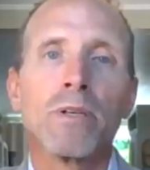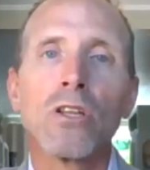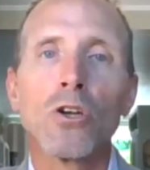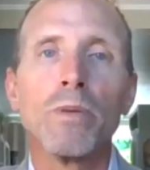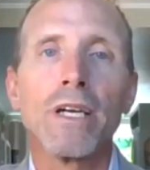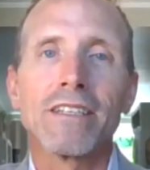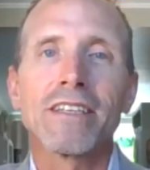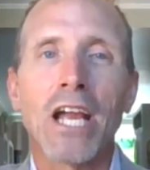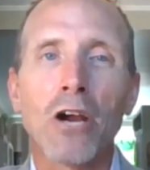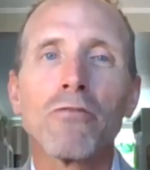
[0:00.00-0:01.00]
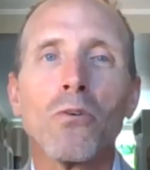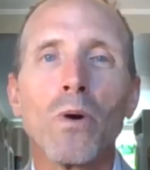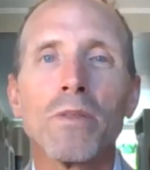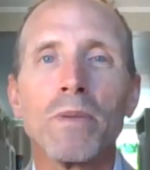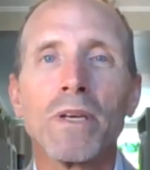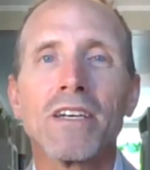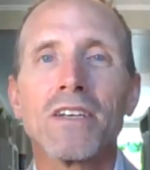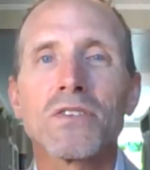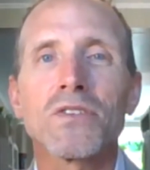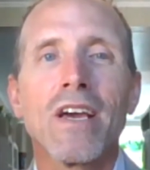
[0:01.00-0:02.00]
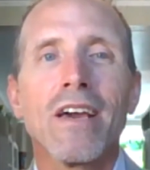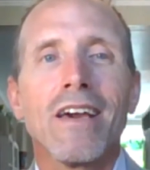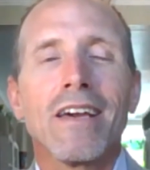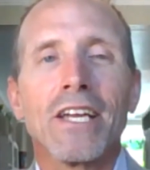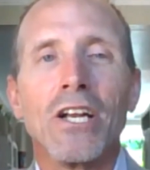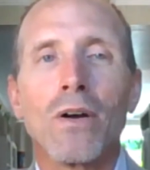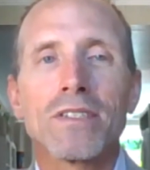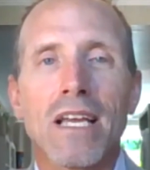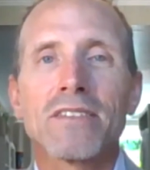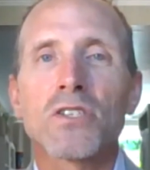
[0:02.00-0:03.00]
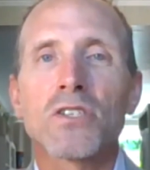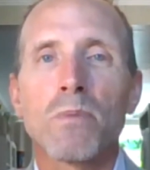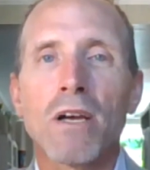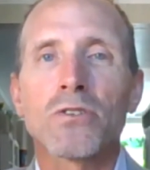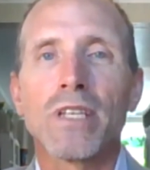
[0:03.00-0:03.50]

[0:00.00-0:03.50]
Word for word: a little bit careful with because you know it's it's a specialty